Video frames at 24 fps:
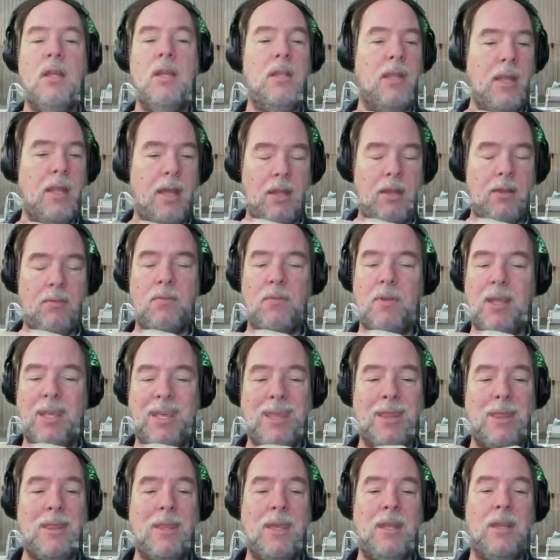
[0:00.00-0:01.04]
Not really
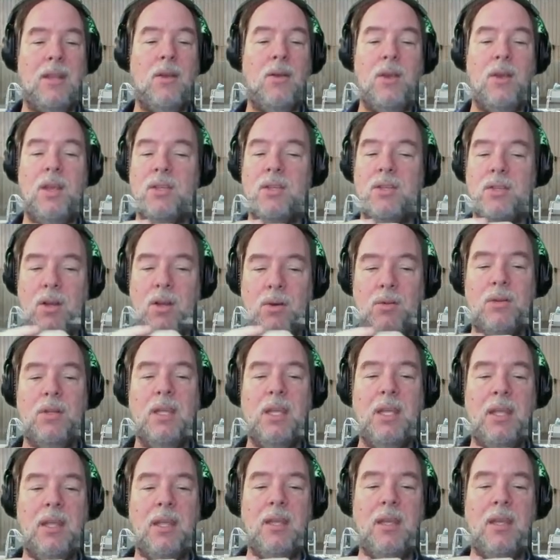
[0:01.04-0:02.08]
a thing. There is
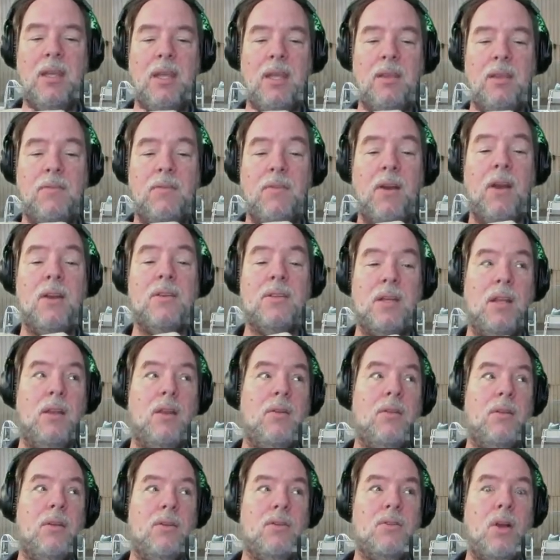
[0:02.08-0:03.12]
only, as far as I
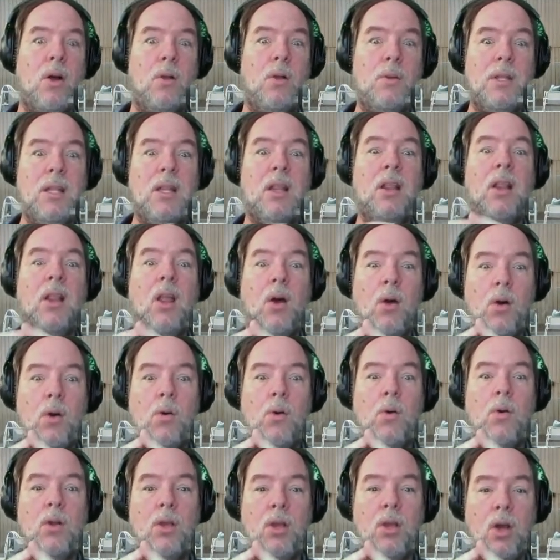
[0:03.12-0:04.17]
know, there's only
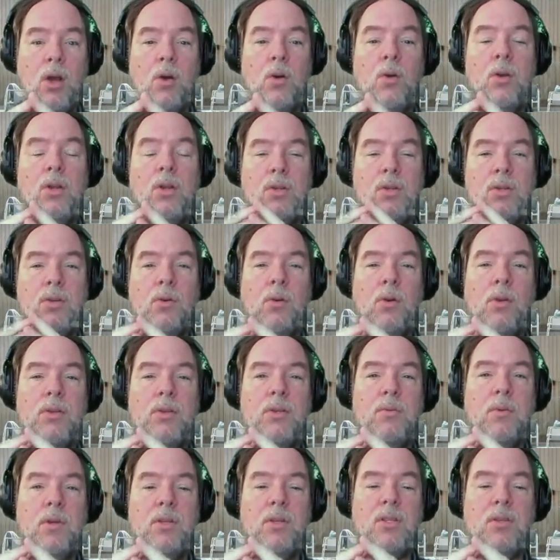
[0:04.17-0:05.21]
low code
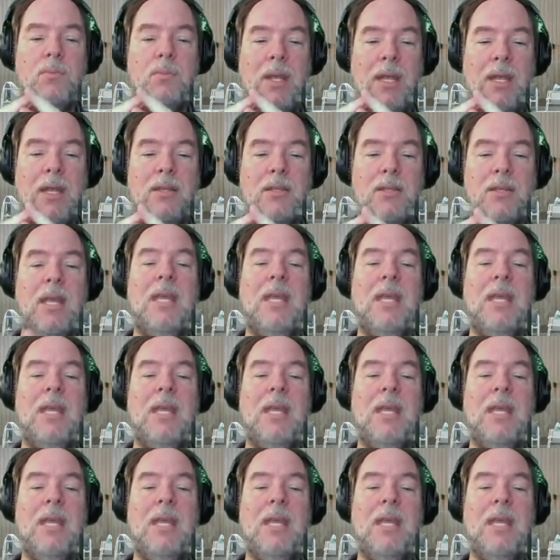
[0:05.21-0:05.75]
tools, which means